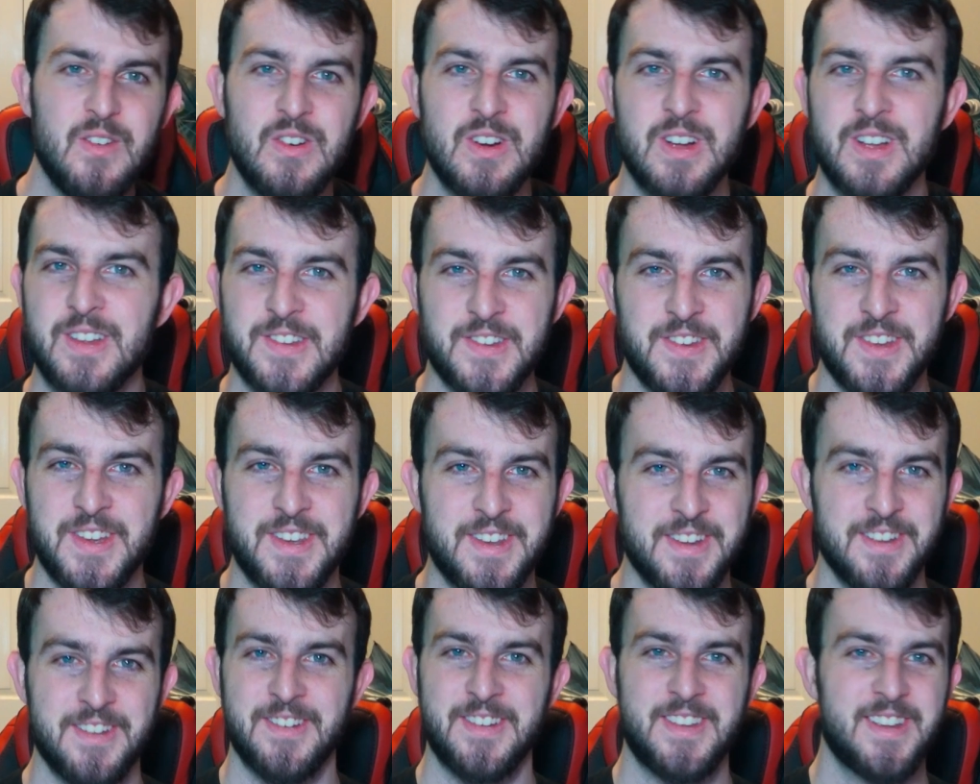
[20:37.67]
whatever
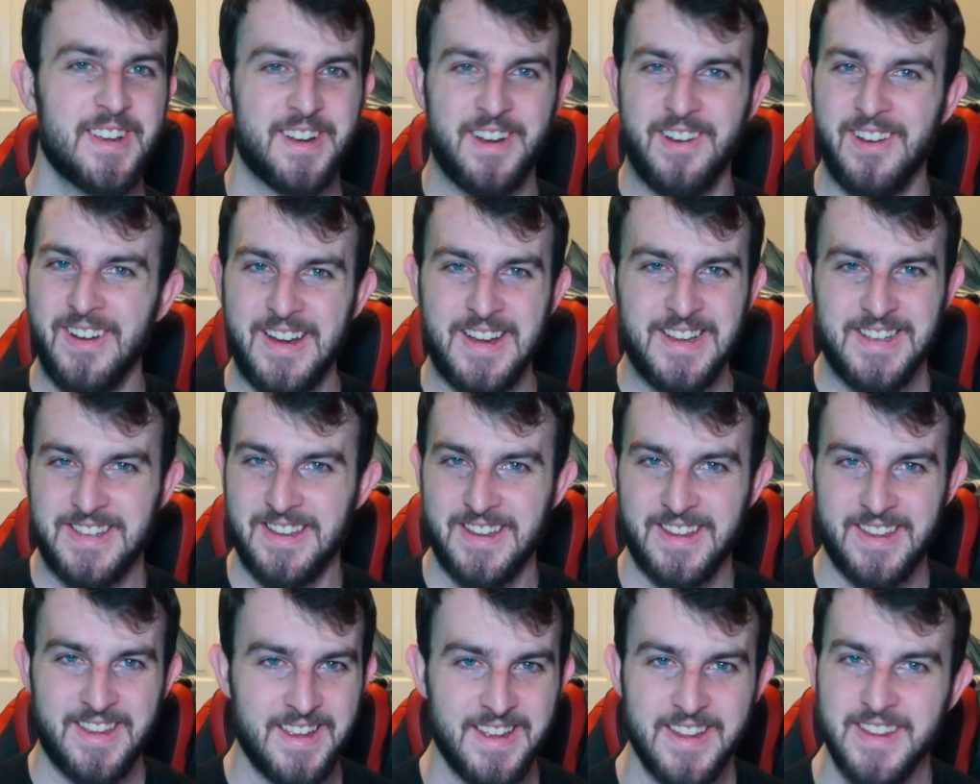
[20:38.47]
else you do, you
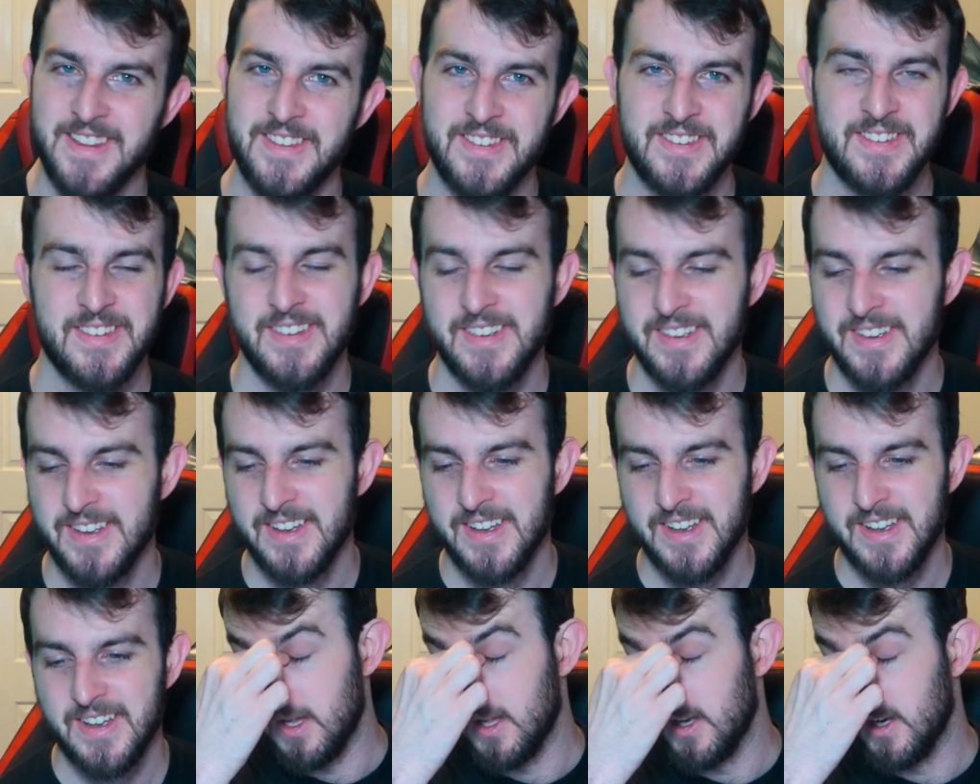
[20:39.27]
crazy kids.
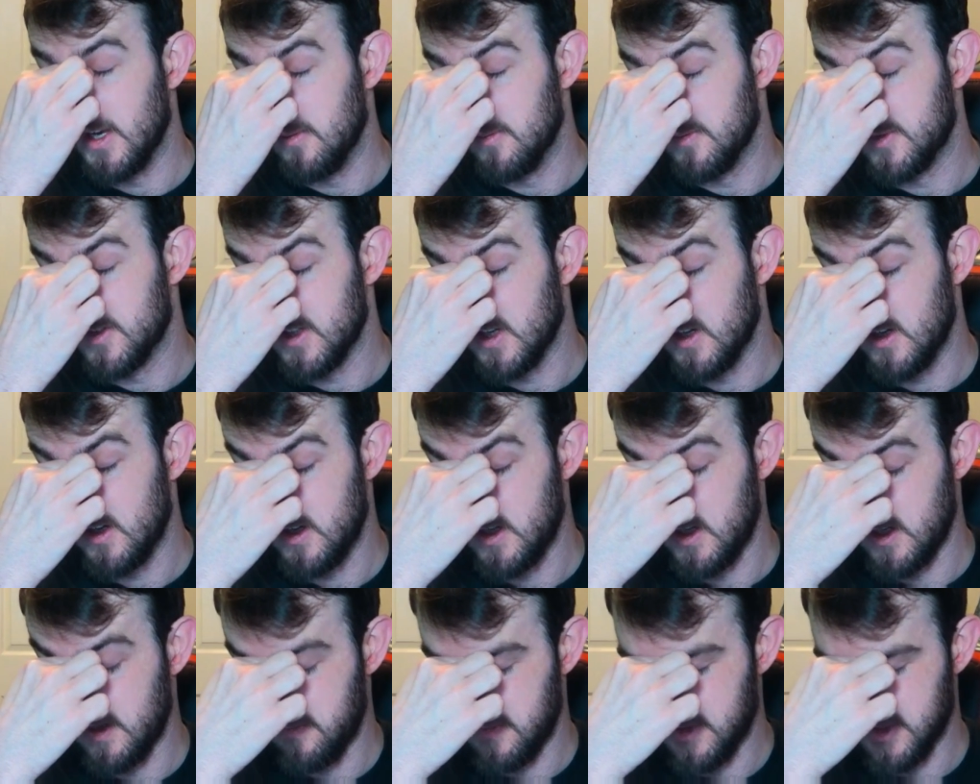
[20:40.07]
Oh man, I'm
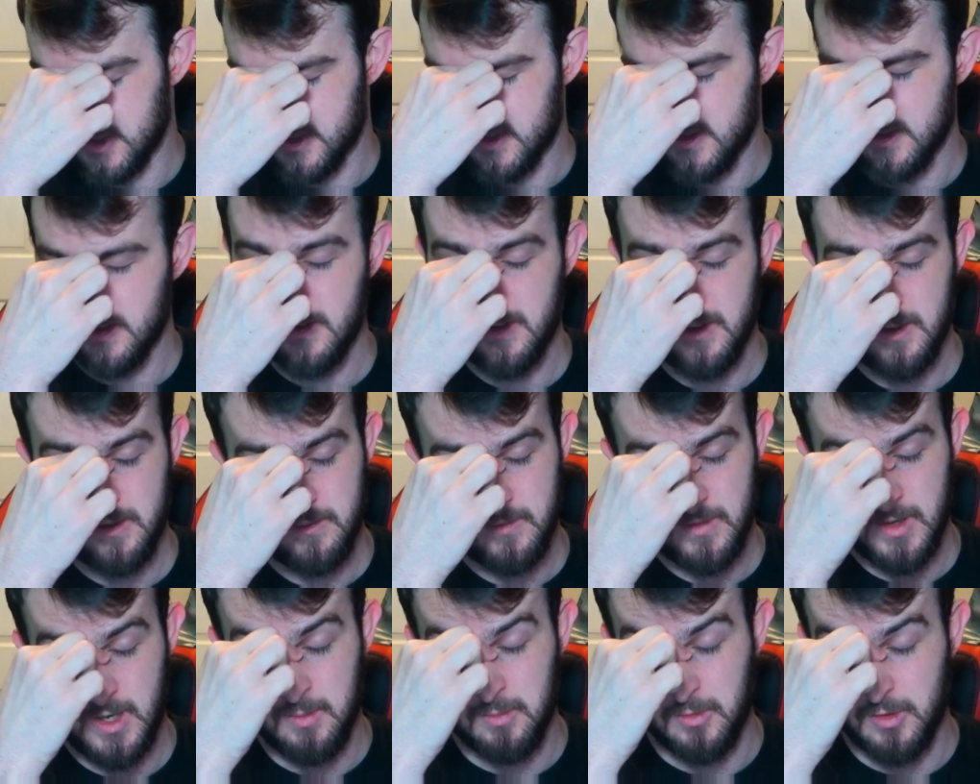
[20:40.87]
I'm
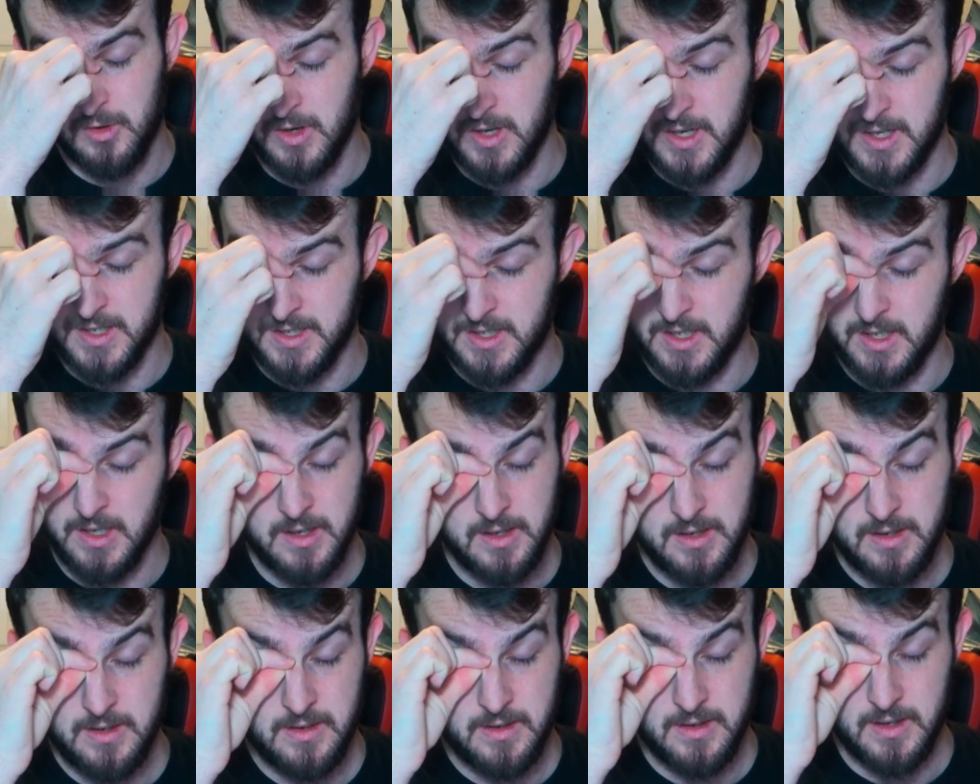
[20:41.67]
just I'm
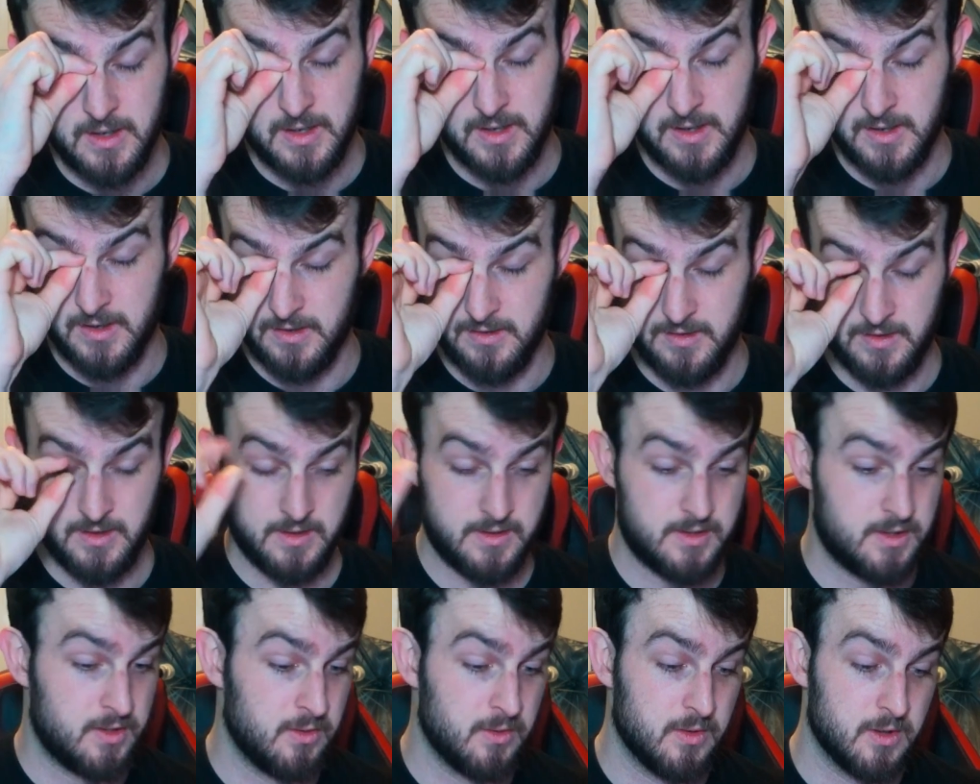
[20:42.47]
crazy
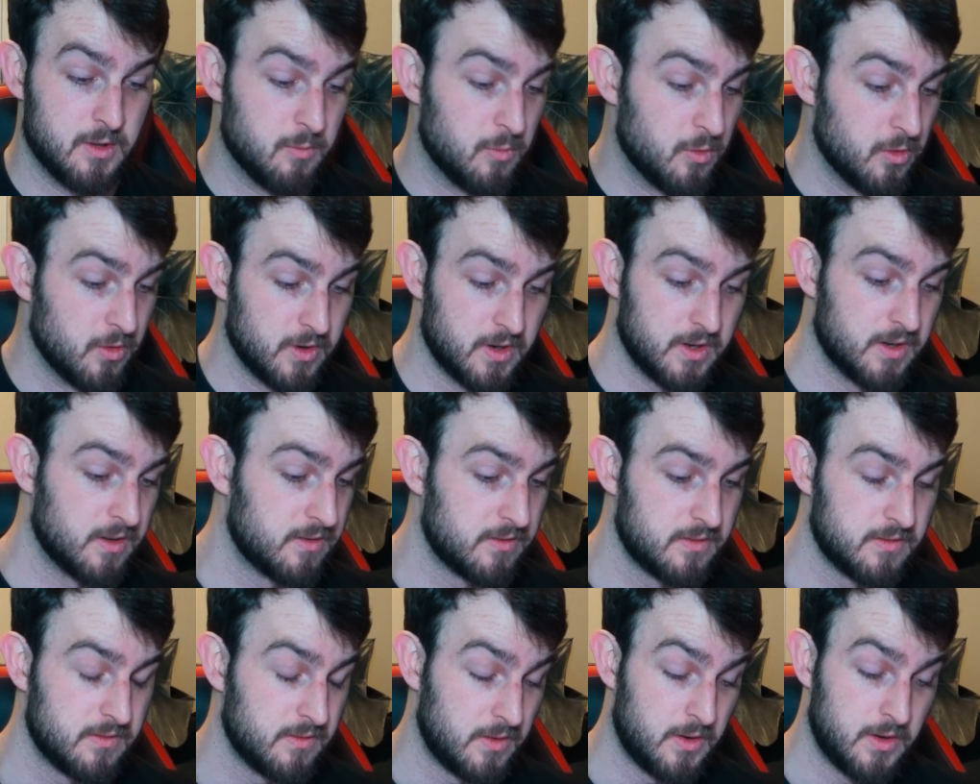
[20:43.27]
at, at 2 in the
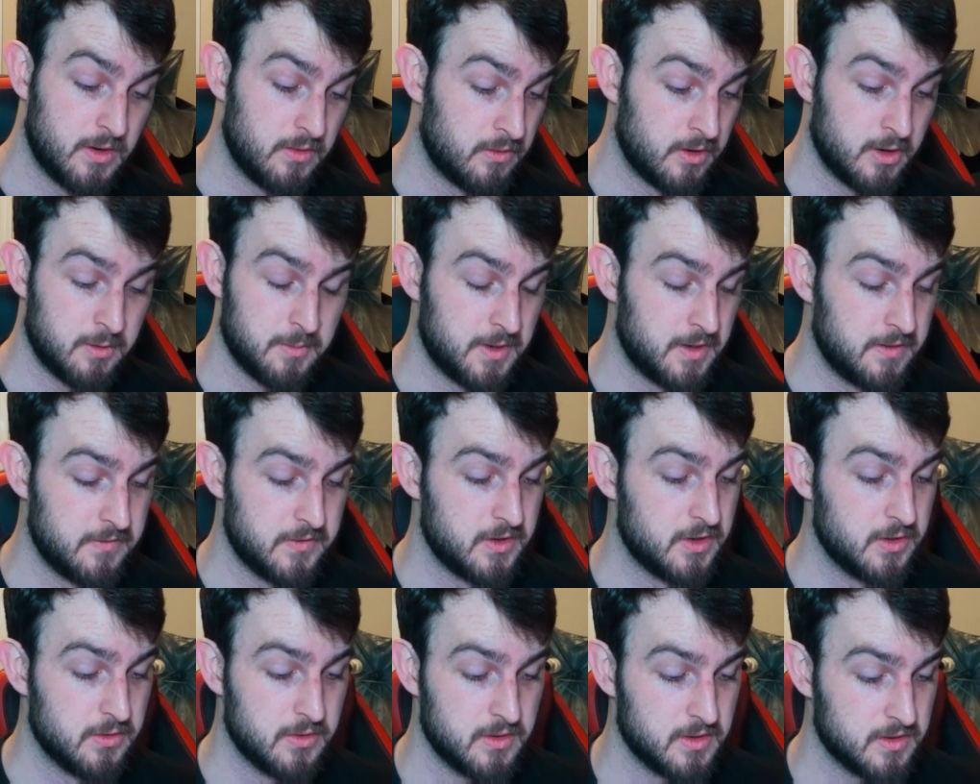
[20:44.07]
morning. What
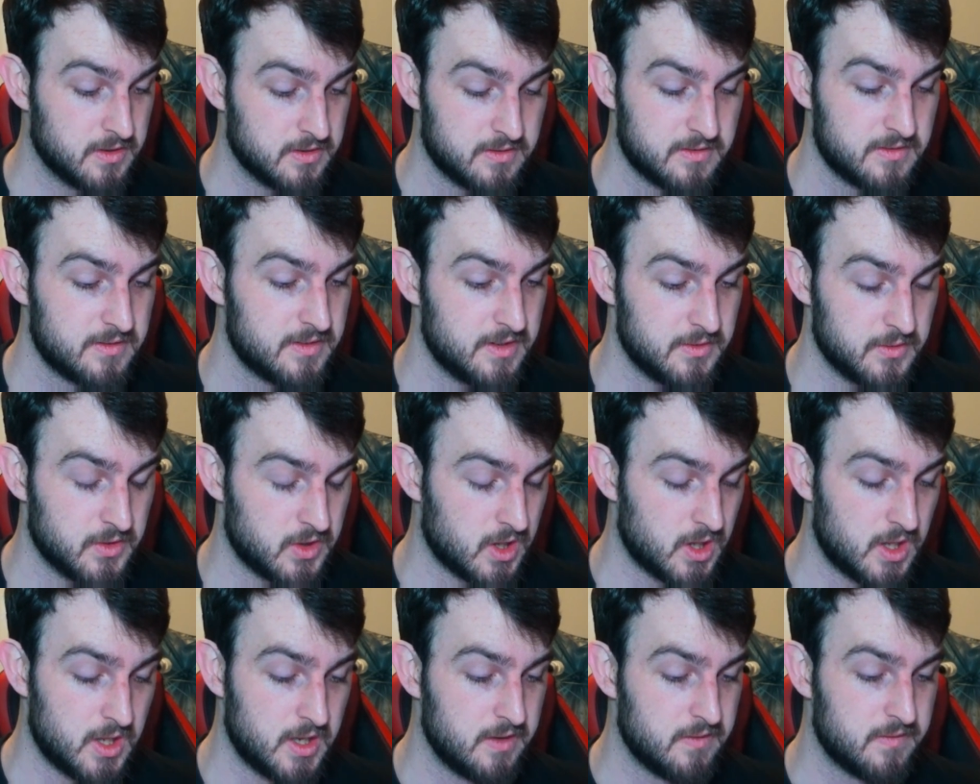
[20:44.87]
am I even doing
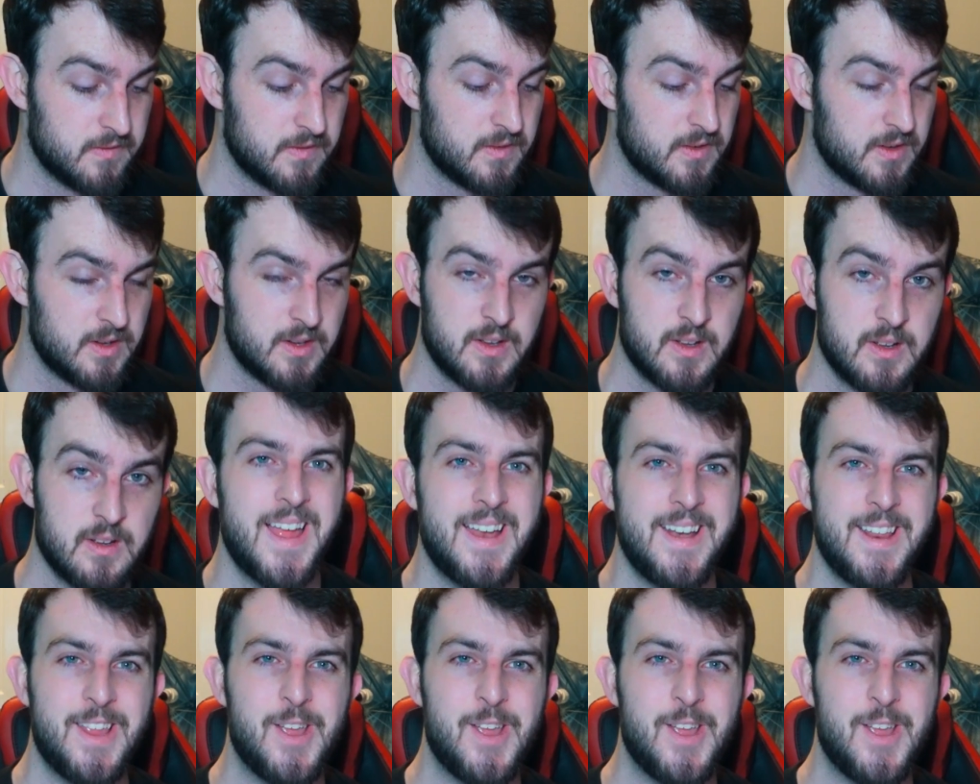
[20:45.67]
with life?